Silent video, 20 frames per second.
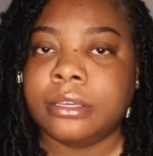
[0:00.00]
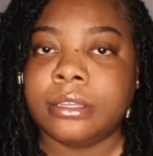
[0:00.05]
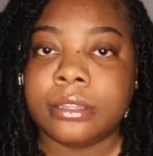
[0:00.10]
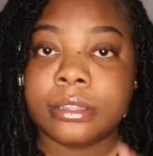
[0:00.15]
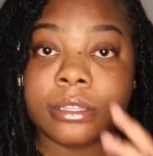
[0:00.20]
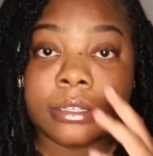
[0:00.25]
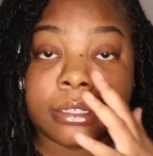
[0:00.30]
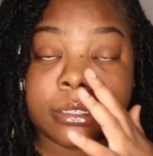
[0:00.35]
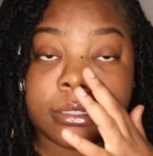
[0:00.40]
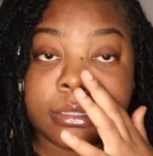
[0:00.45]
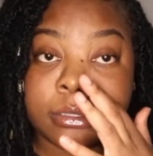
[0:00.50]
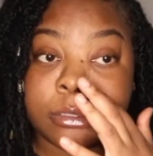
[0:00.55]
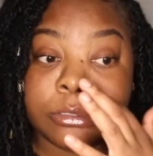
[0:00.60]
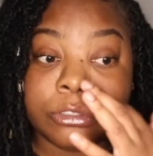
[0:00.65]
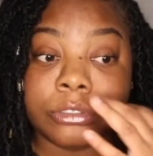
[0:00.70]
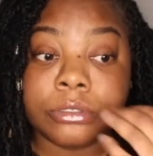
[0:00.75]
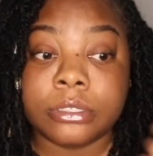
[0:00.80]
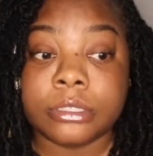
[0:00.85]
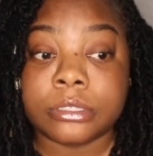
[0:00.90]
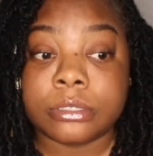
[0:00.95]

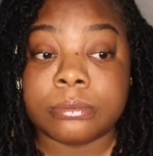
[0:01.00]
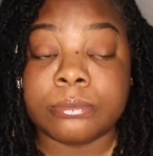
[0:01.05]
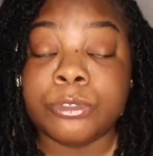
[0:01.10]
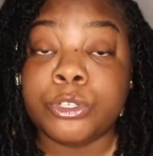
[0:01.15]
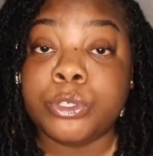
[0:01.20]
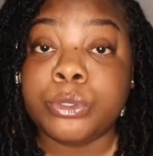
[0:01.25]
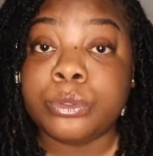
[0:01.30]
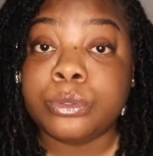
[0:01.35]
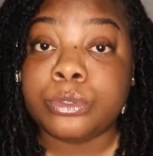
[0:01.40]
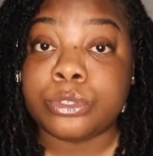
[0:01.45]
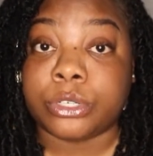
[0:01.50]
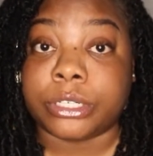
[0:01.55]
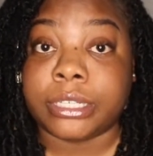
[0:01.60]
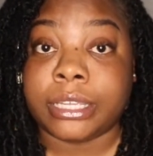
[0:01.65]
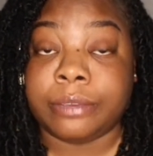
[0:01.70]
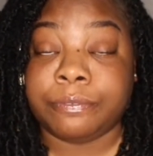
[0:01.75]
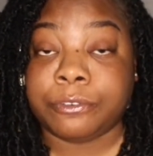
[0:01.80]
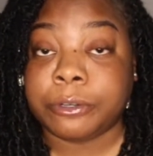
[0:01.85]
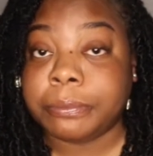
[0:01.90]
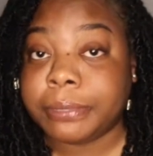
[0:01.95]
the news or the
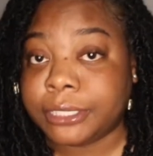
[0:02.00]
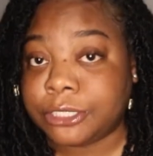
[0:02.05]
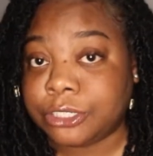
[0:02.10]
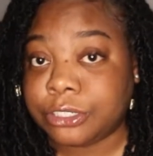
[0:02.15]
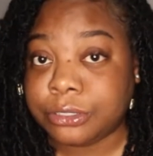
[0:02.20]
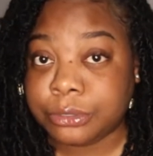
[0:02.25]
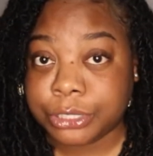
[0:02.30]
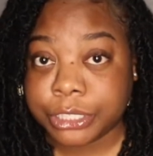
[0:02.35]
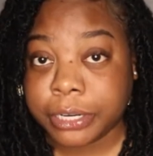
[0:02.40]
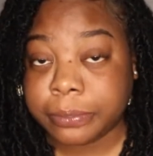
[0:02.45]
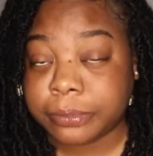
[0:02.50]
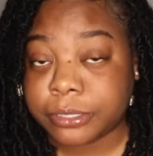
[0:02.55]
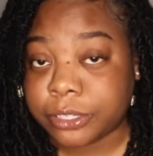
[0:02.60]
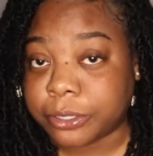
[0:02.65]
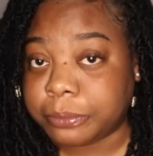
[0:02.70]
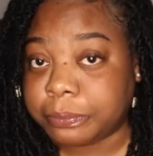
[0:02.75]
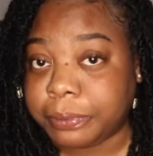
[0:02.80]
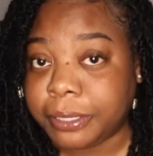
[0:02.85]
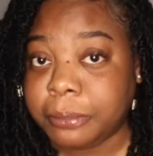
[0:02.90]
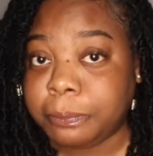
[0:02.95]
information you share with
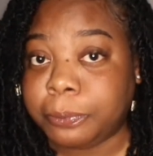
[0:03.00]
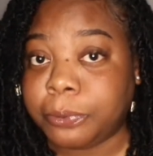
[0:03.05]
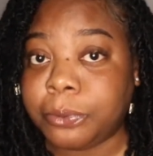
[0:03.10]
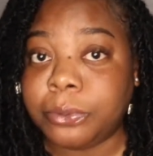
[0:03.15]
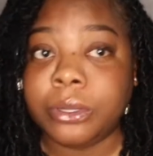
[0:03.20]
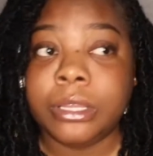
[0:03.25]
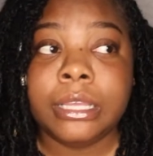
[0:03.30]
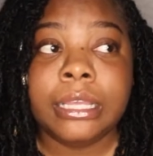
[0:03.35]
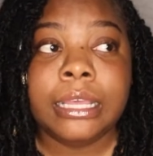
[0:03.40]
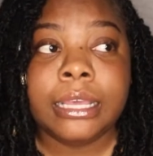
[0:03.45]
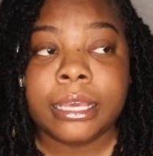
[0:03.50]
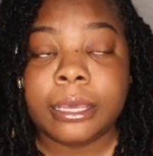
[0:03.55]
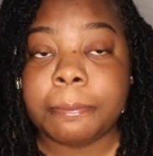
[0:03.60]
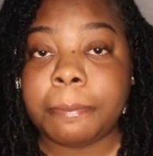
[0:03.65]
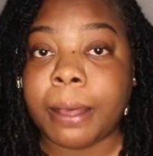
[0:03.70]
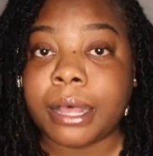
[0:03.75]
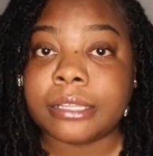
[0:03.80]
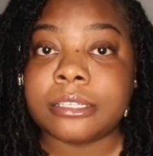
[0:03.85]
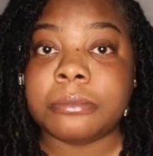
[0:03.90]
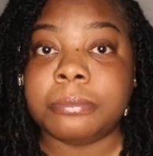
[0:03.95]
certain people could
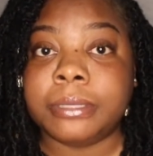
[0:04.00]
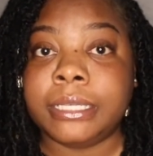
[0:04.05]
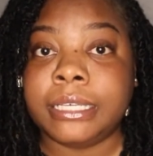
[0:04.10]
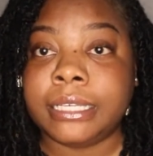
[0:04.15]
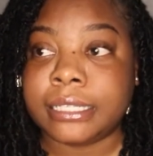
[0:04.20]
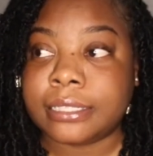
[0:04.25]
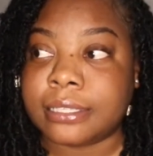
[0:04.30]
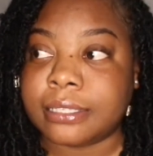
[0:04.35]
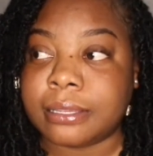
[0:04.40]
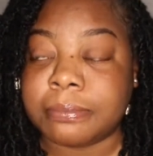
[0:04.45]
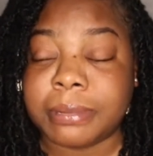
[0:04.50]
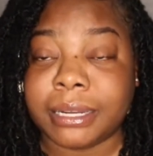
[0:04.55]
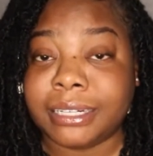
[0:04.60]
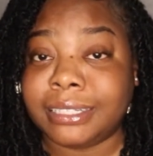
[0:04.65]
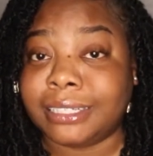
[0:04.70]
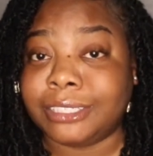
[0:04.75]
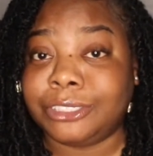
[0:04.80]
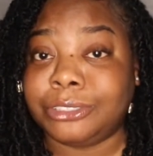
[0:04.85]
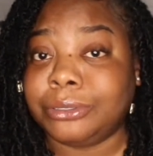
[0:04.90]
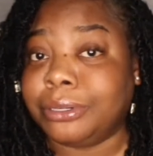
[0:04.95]
possibly get to somebody
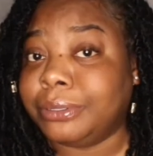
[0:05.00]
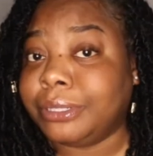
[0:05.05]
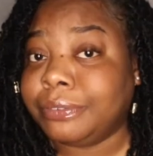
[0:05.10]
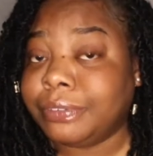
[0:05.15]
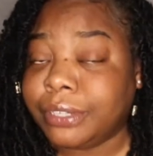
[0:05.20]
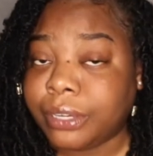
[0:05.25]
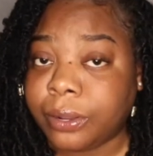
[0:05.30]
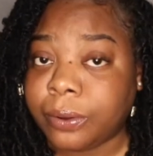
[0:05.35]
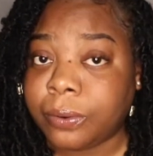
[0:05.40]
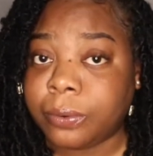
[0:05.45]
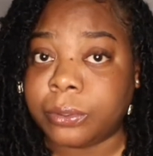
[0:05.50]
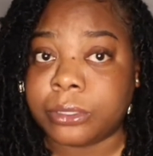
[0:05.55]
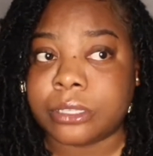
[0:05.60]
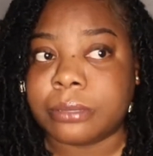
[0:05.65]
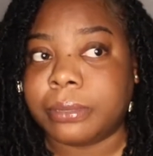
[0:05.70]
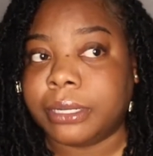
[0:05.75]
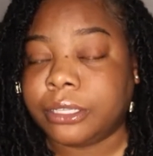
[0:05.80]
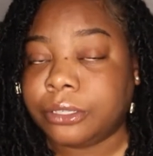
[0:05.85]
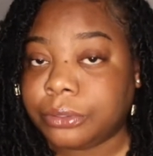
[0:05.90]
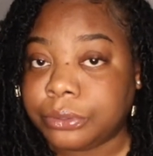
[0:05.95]
that you don't even know, or
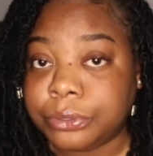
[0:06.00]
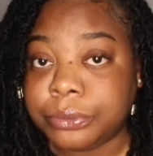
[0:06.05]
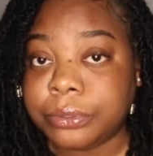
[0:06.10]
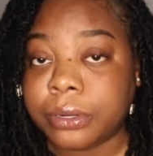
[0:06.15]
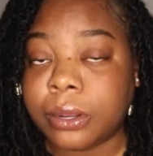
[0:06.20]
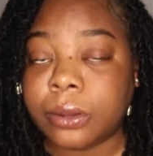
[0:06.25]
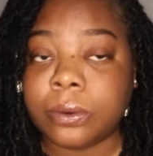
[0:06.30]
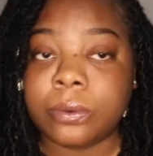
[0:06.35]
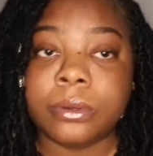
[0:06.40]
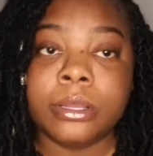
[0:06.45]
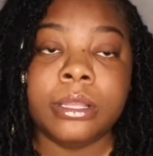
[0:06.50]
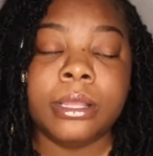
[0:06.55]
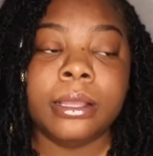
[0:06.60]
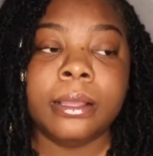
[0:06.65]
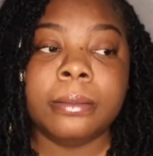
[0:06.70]
somebody you do know.